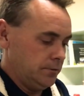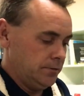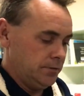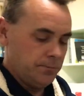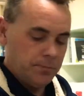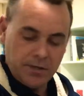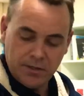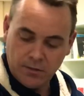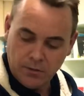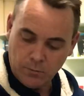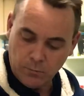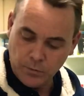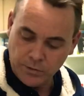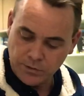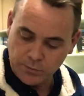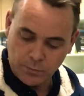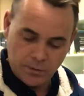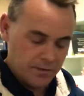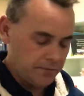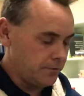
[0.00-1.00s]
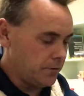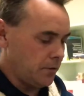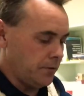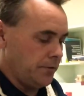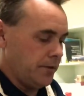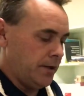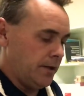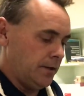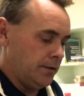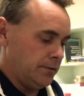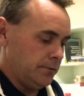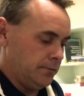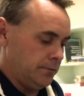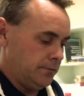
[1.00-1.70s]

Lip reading: depending on which way I've got that.